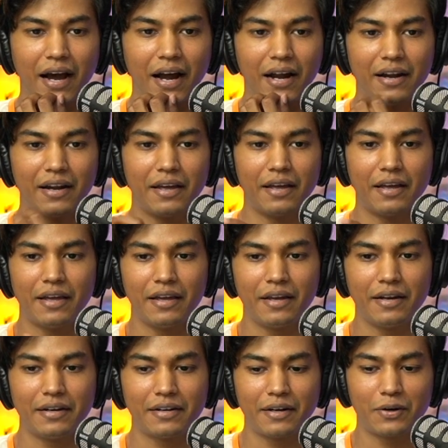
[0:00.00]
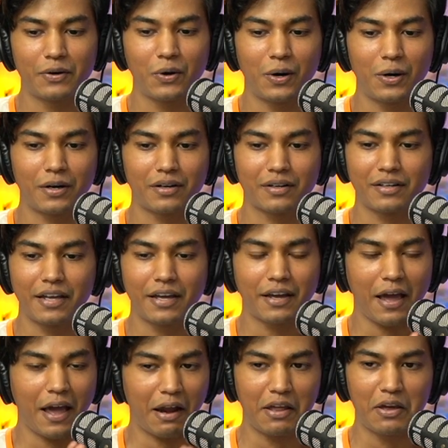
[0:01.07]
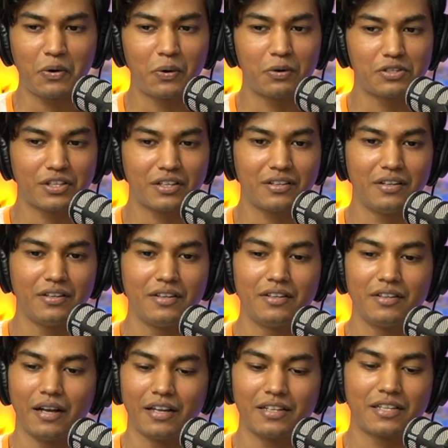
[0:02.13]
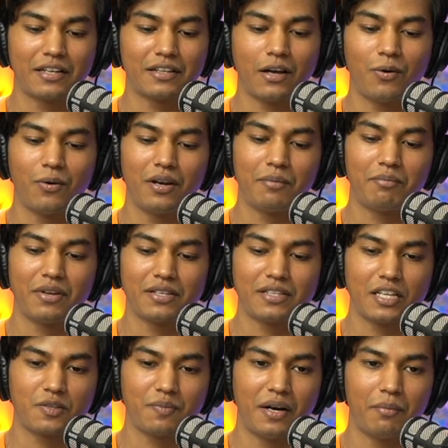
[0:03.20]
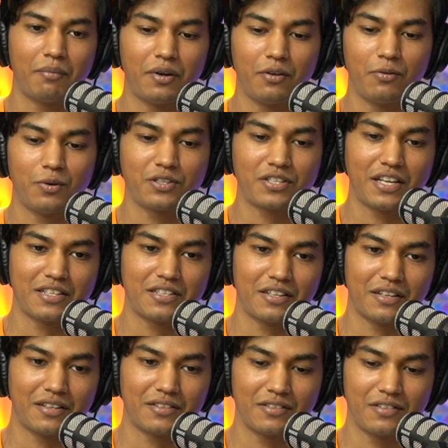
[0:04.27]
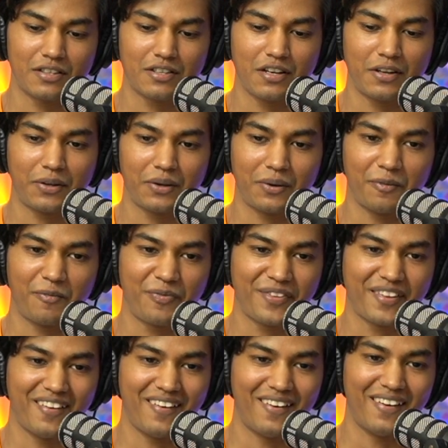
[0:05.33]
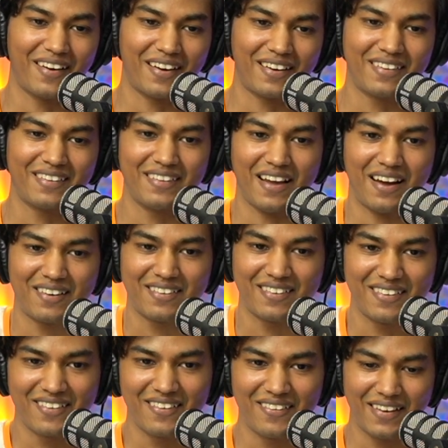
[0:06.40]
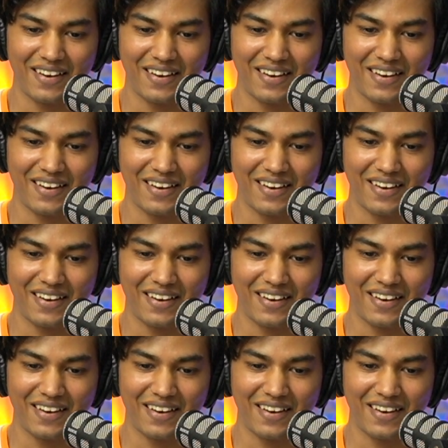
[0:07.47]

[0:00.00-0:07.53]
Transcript: and he did not take any coaching. He said the only place I spent money was test series, just like you. All right. Yeah. Go